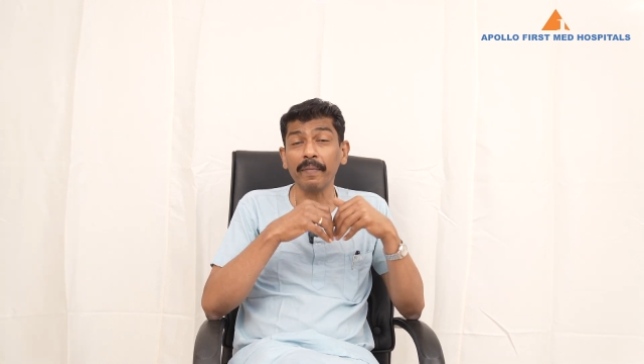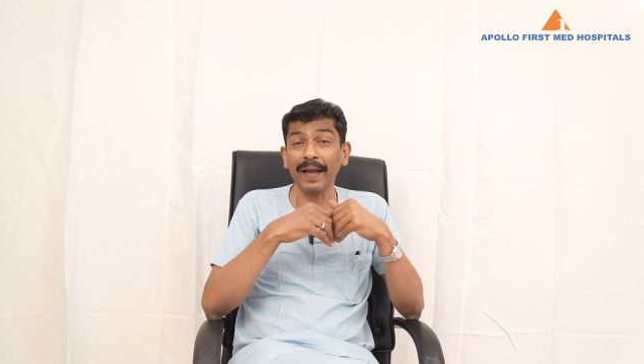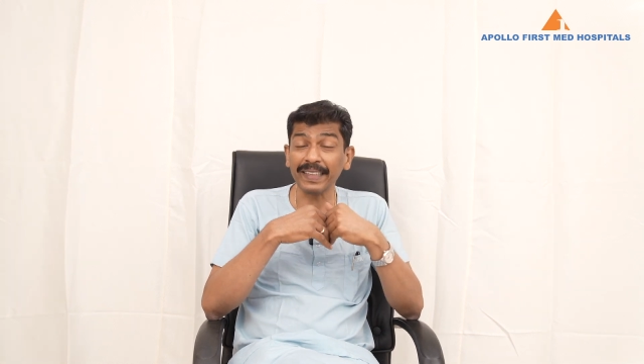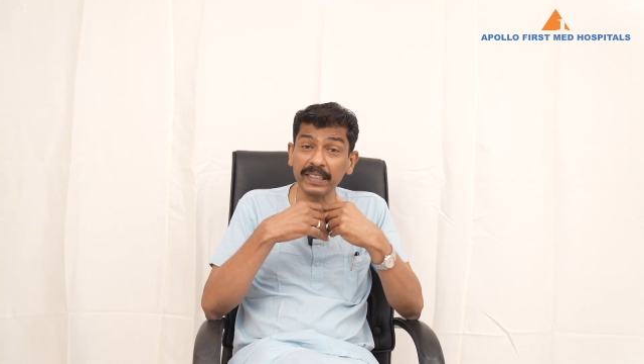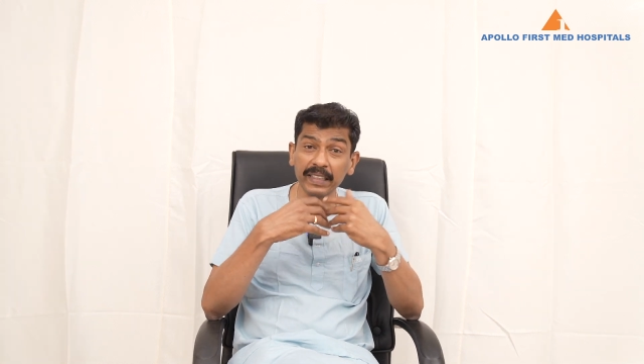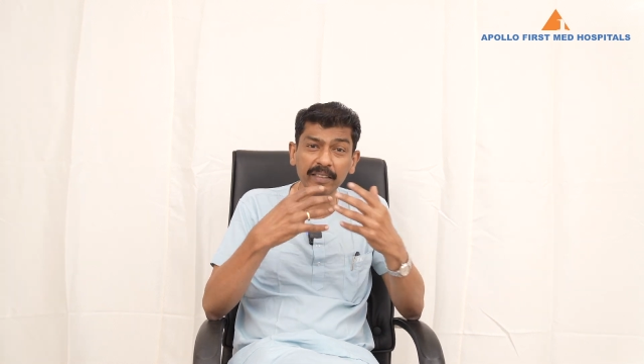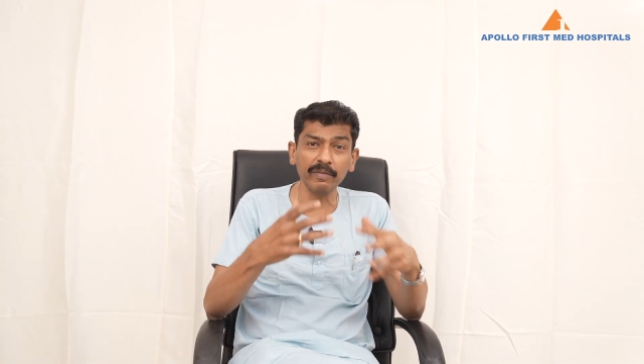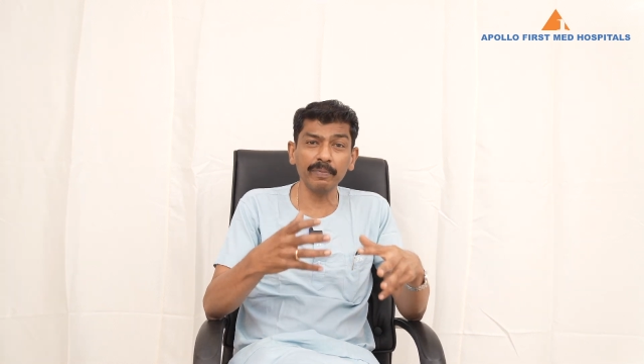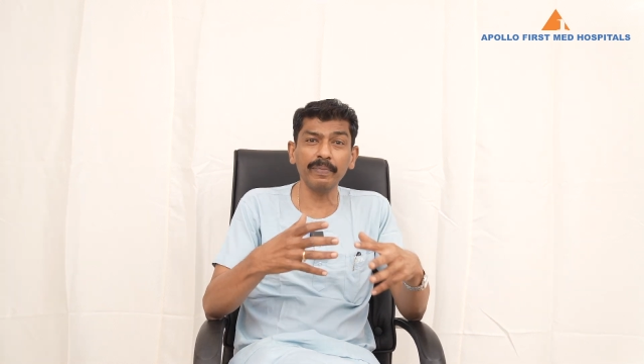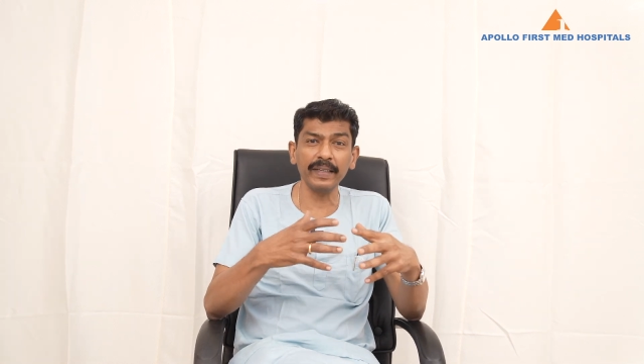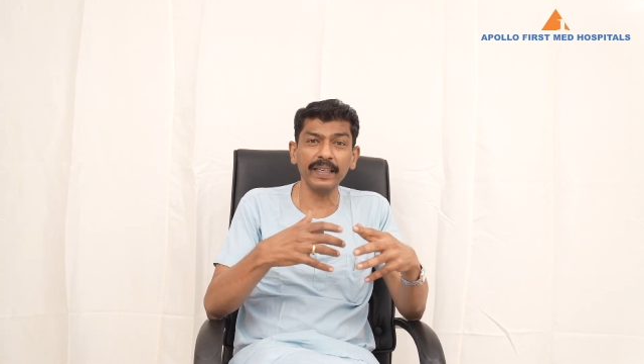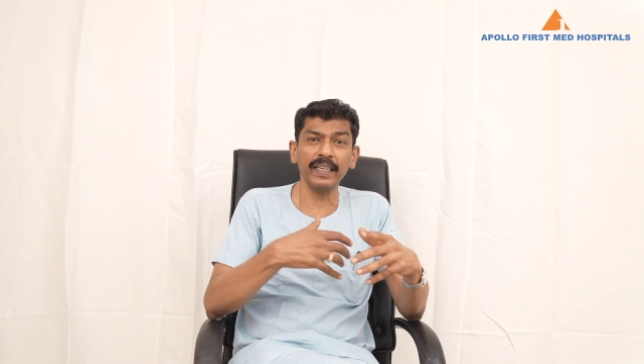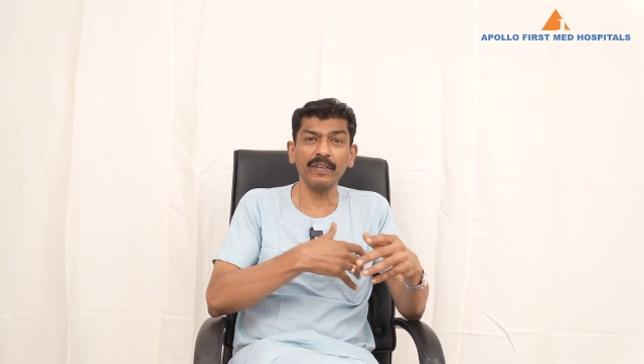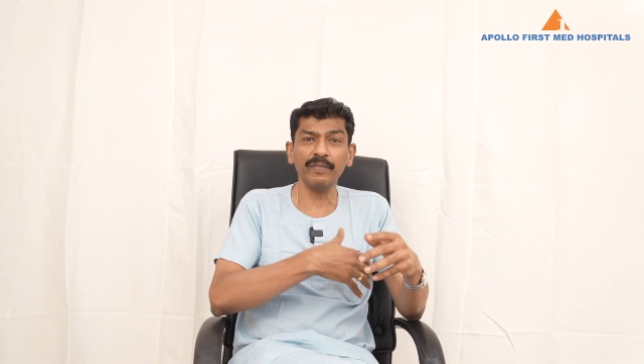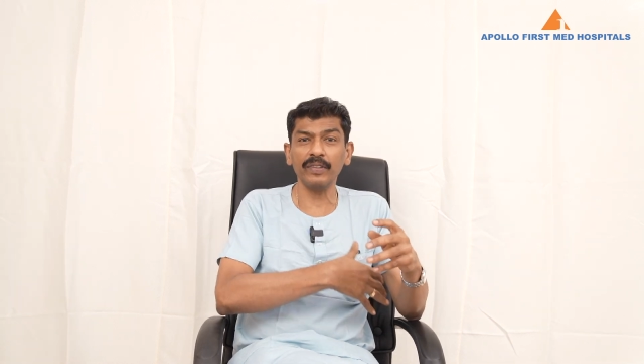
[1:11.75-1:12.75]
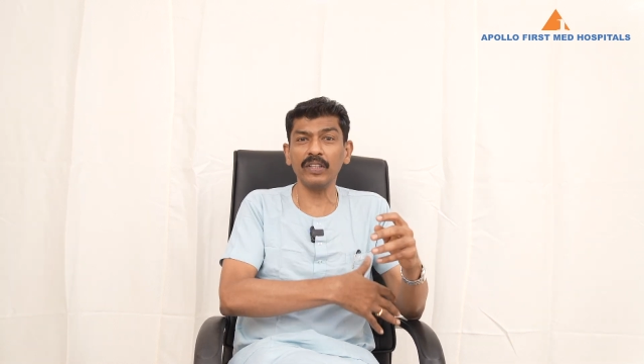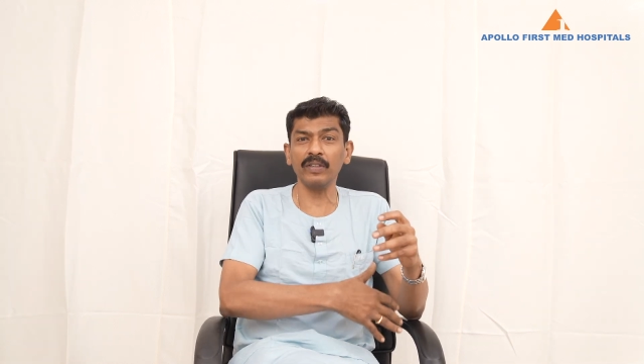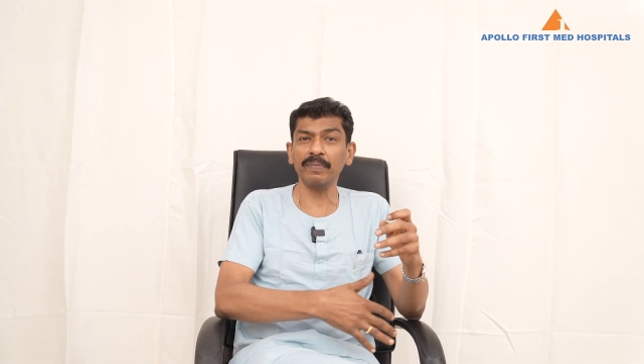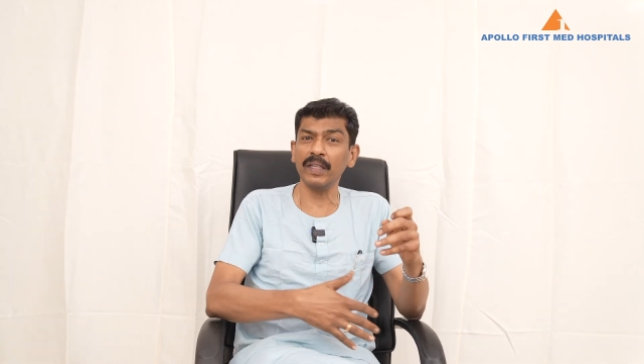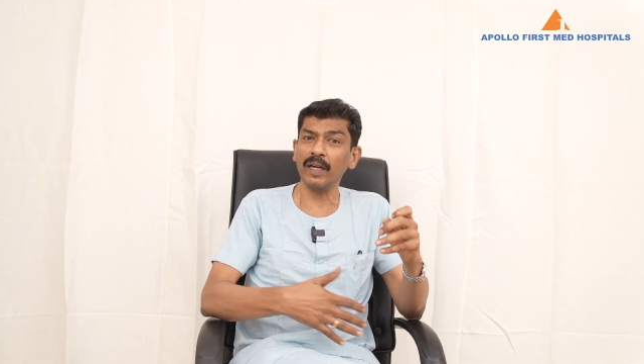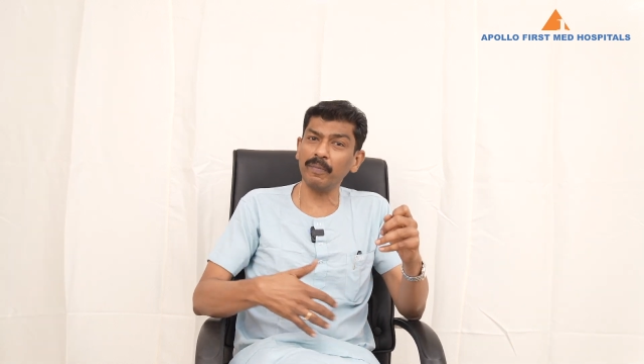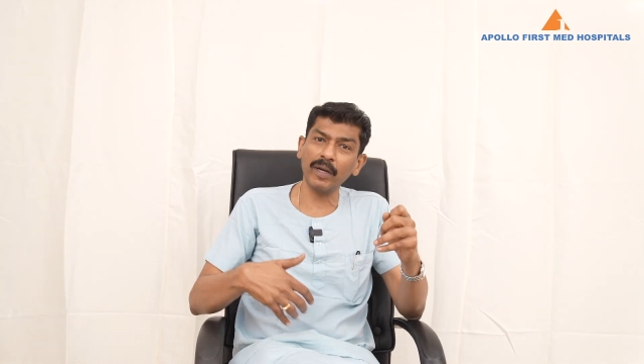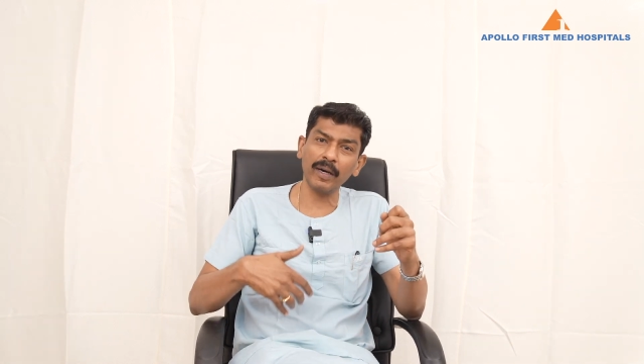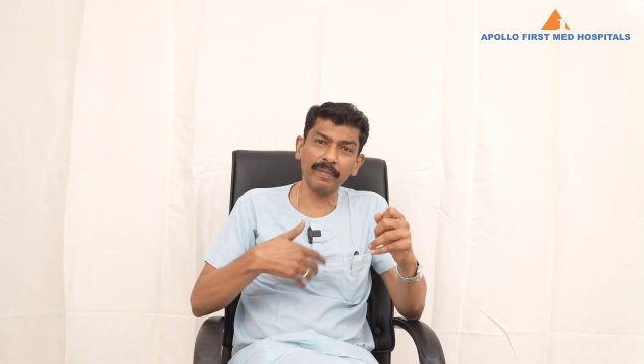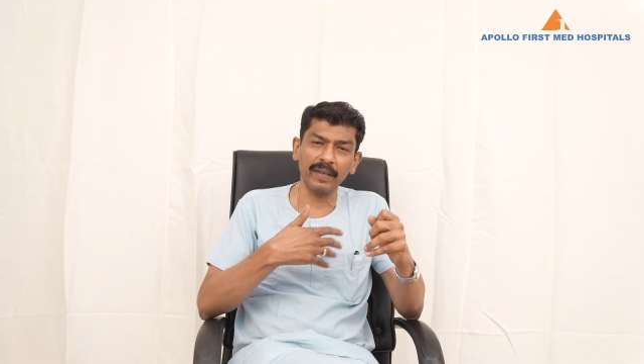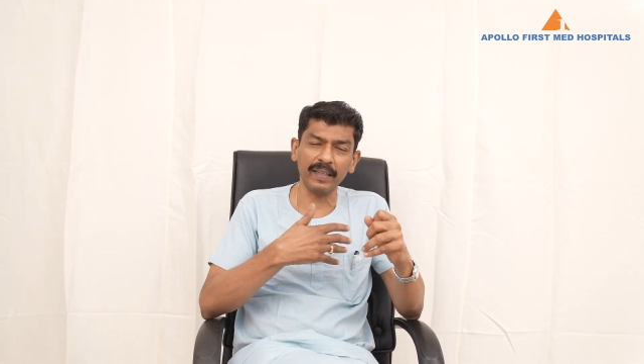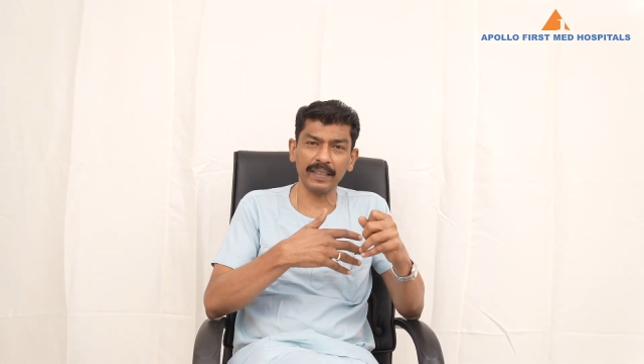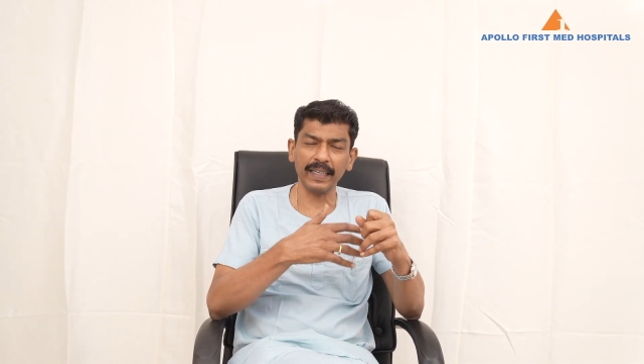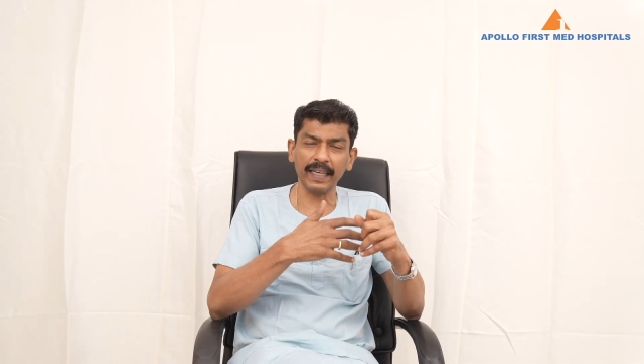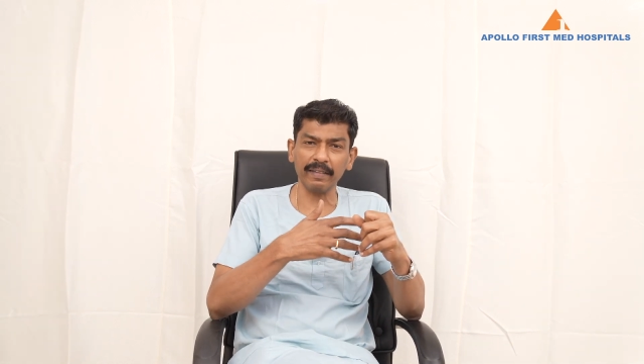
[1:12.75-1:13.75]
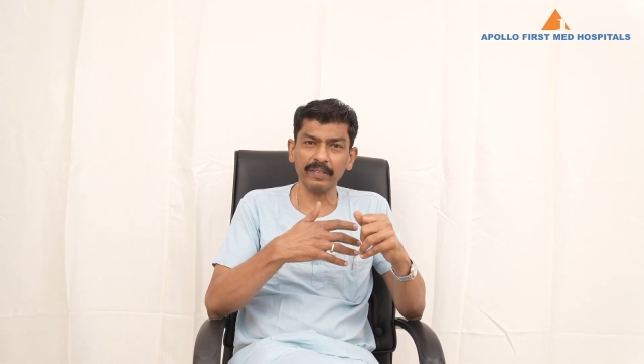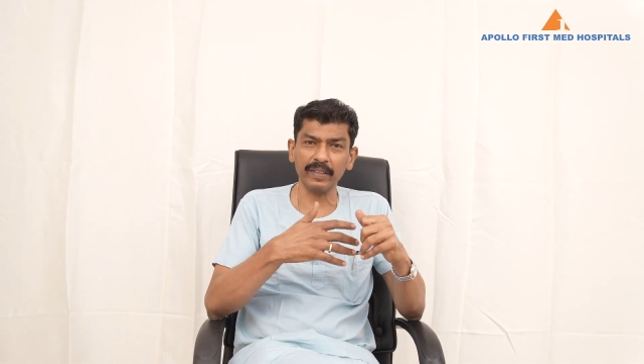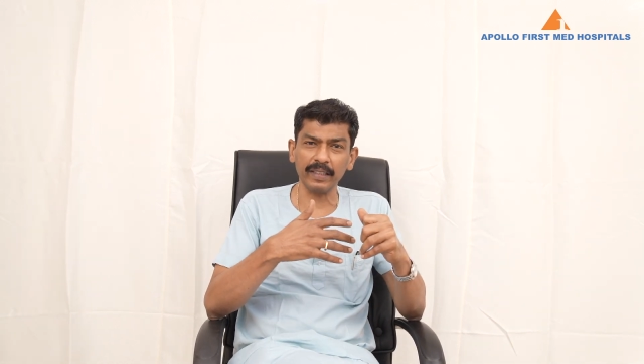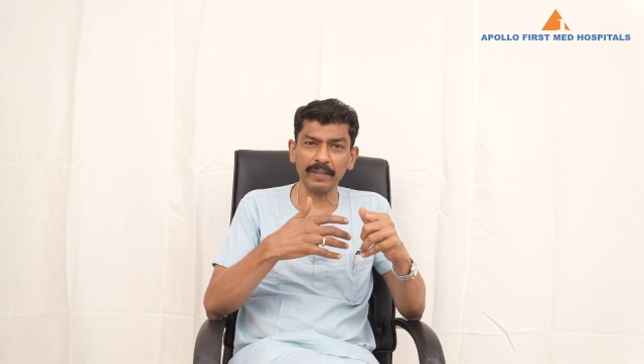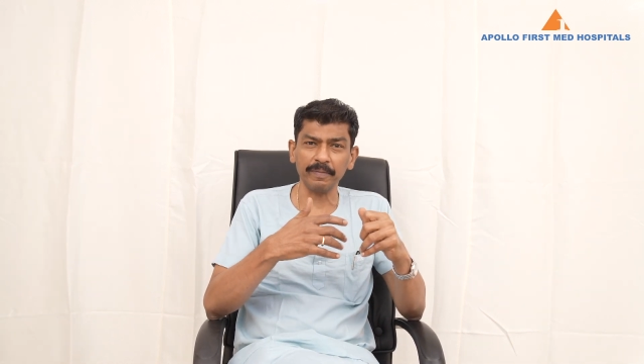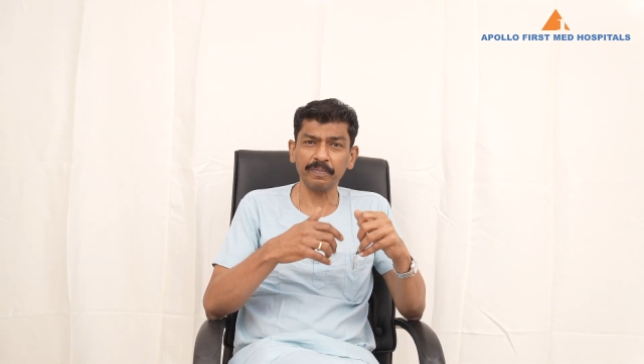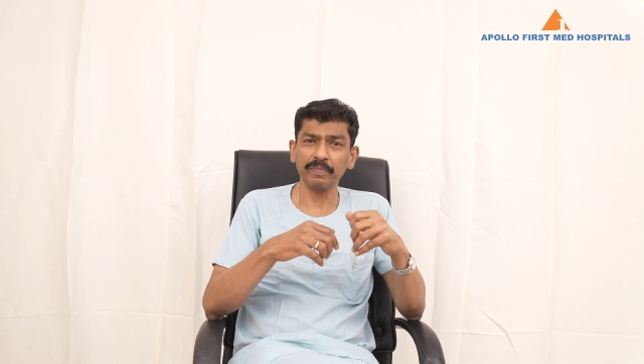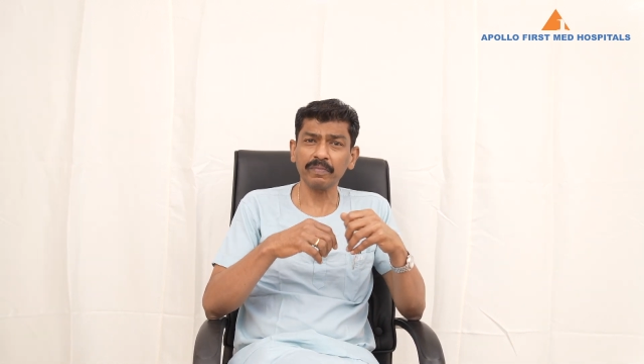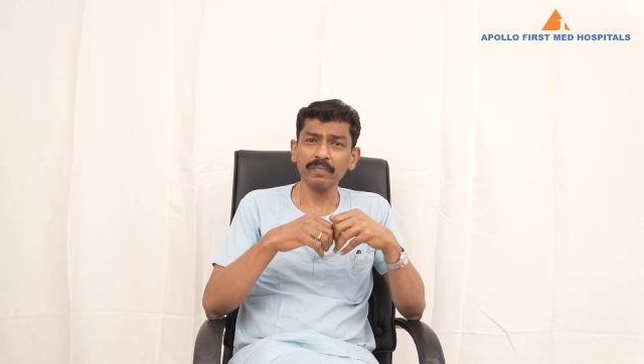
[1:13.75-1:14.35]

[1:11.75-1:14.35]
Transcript: massive bleeding within the abdominal cavity